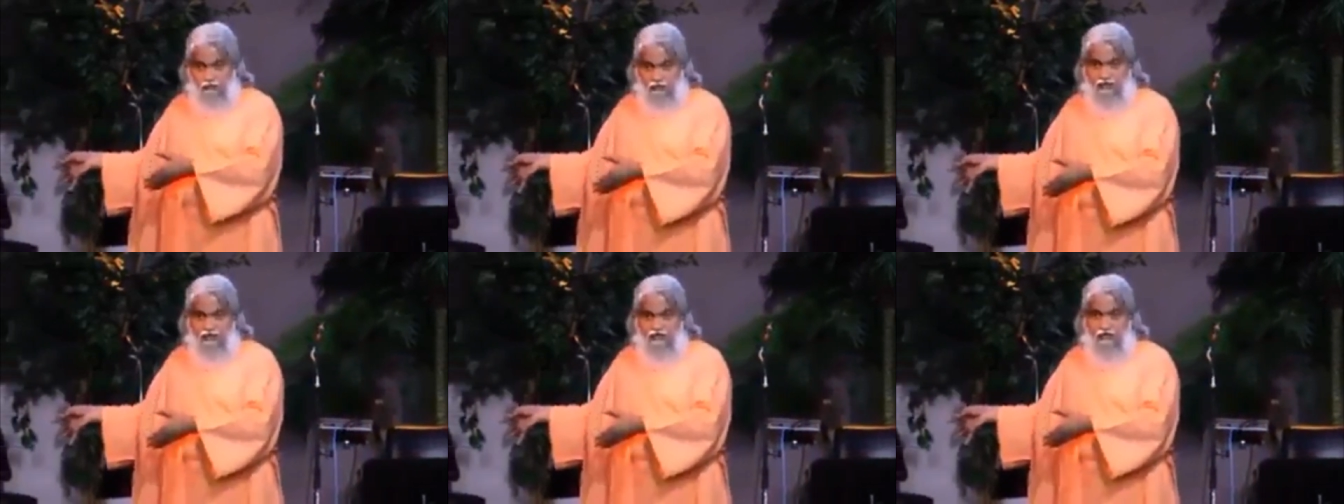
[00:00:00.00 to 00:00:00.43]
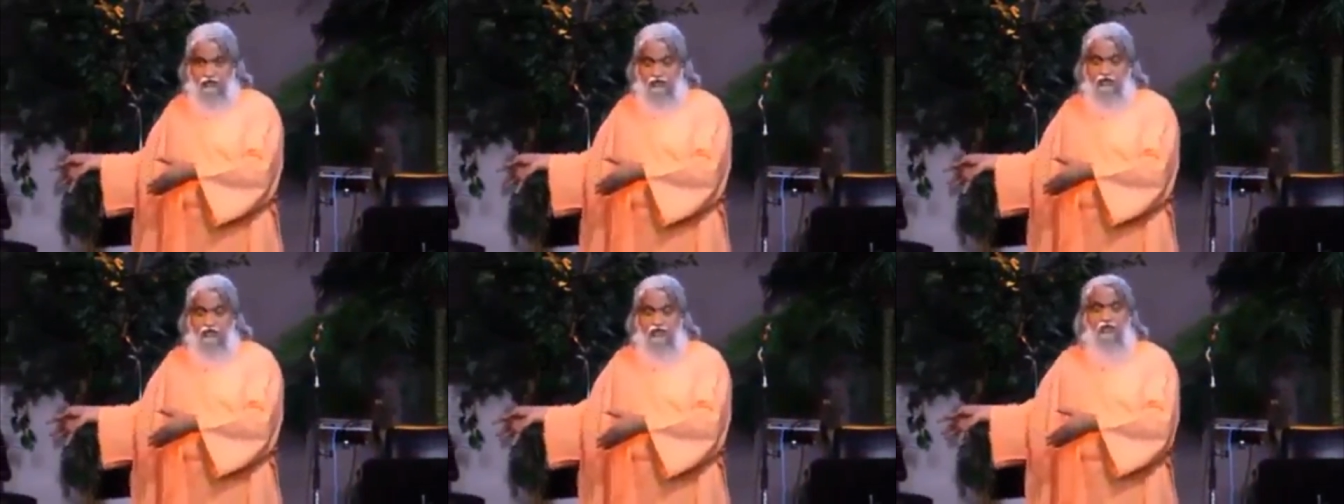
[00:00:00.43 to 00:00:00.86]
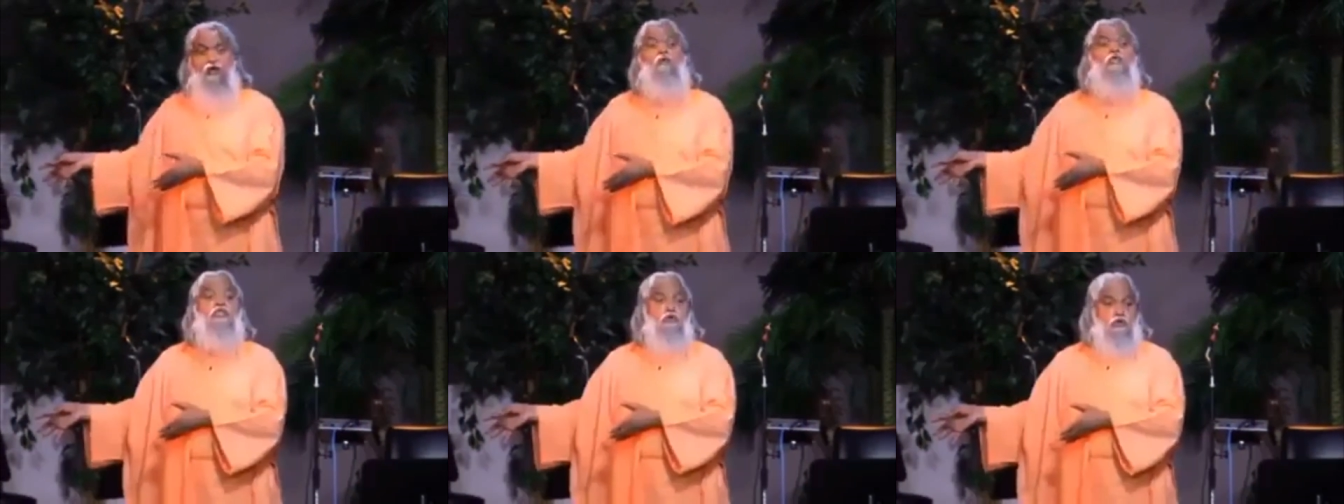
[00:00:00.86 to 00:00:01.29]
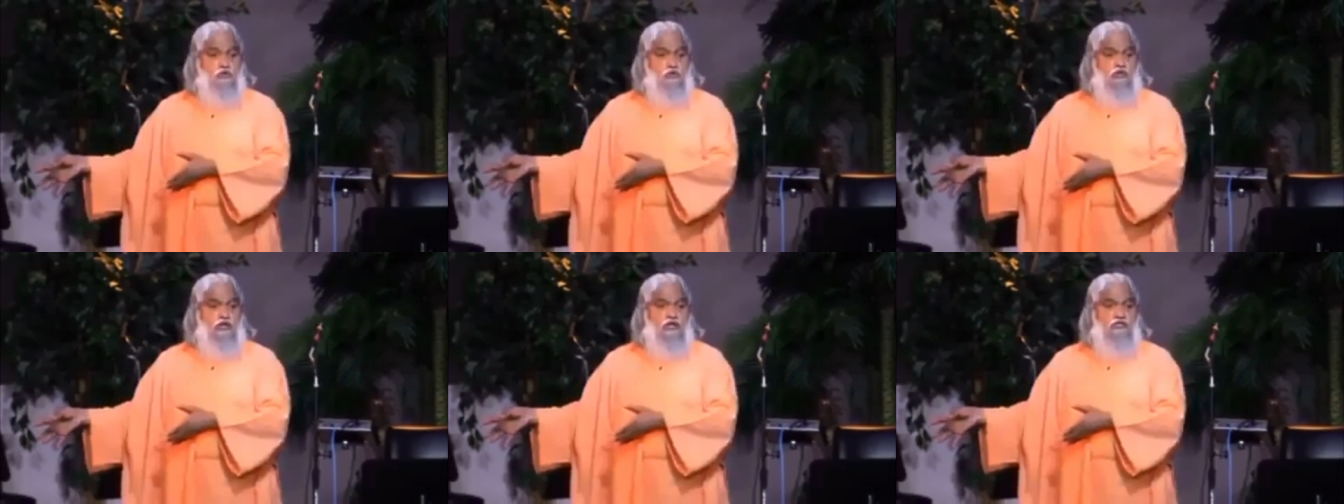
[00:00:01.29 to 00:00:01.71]
of preachers who want an aeroplane,
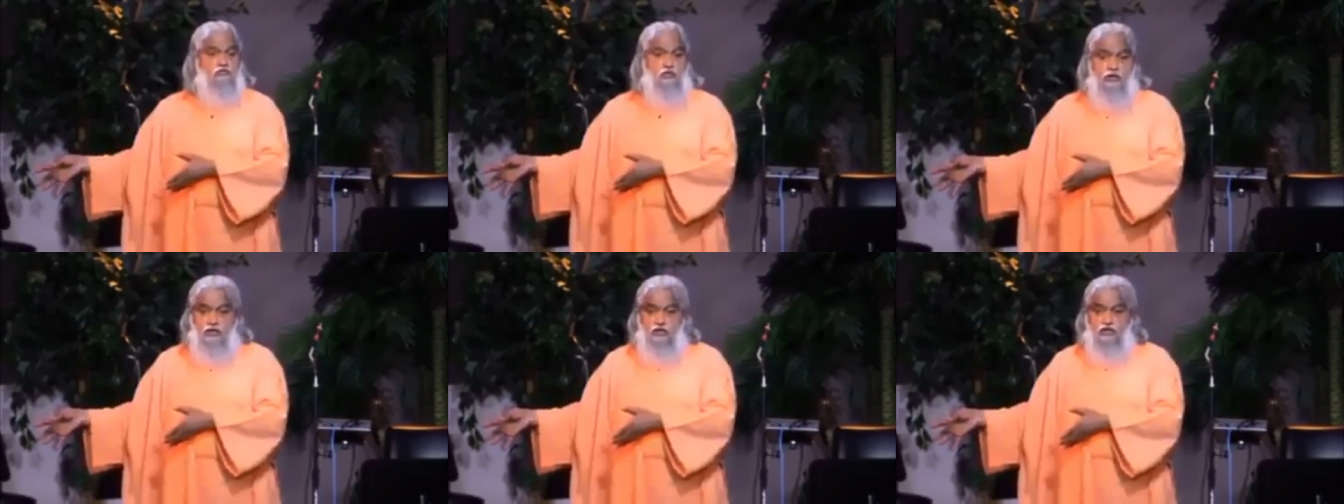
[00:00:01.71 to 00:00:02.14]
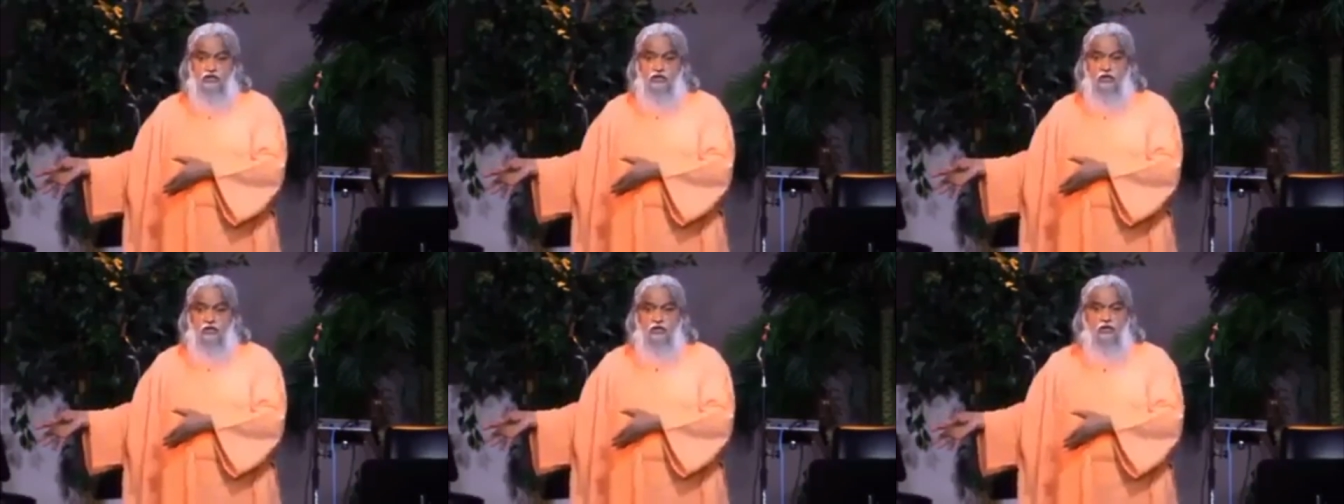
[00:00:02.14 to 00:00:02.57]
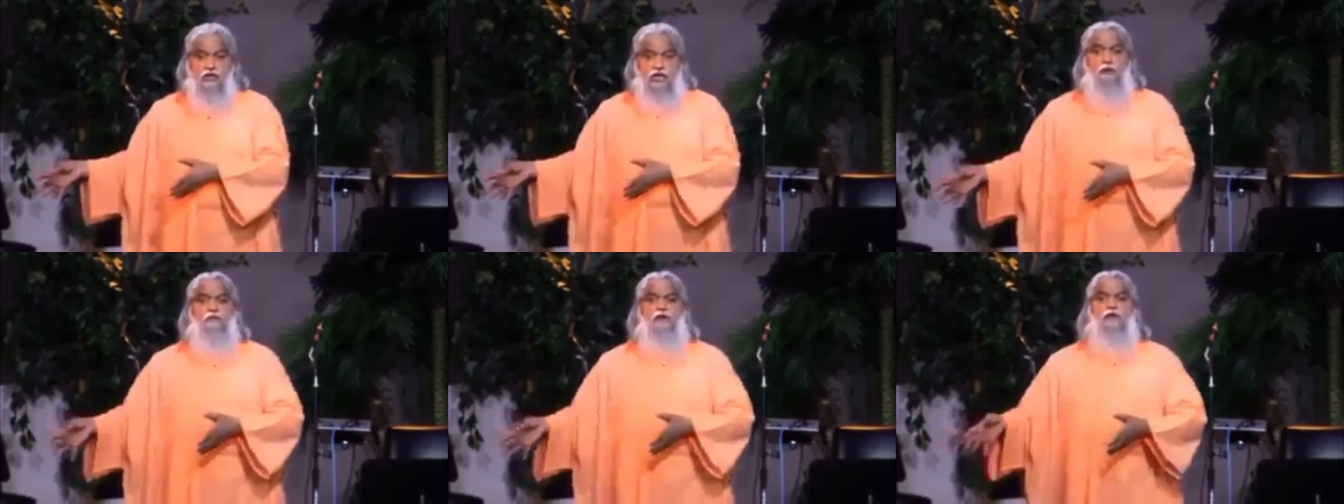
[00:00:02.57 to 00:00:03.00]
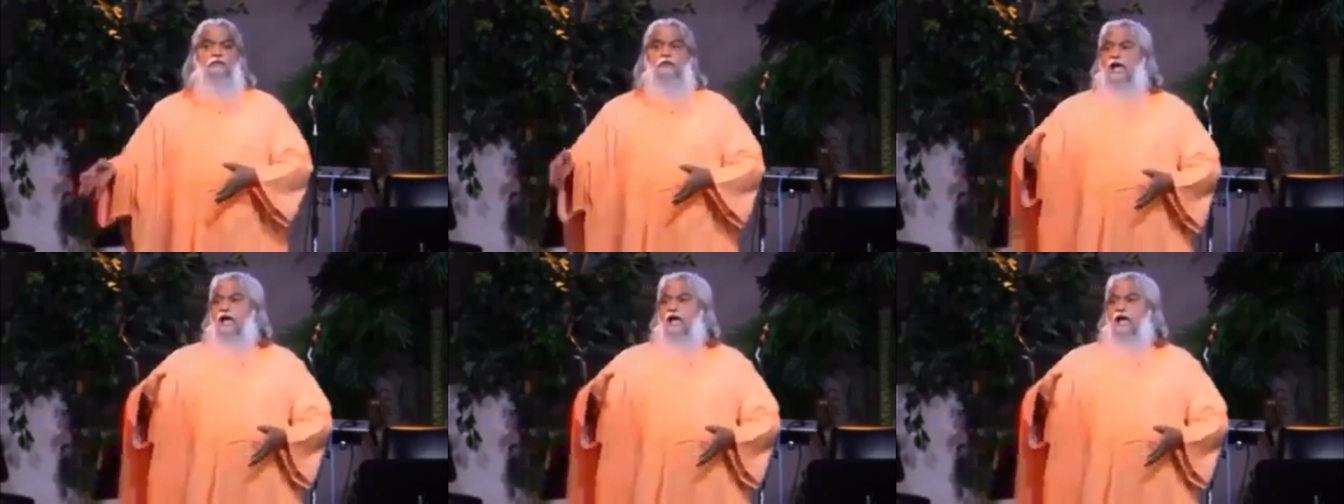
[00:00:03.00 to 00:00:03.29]
you know what they will do the next minute?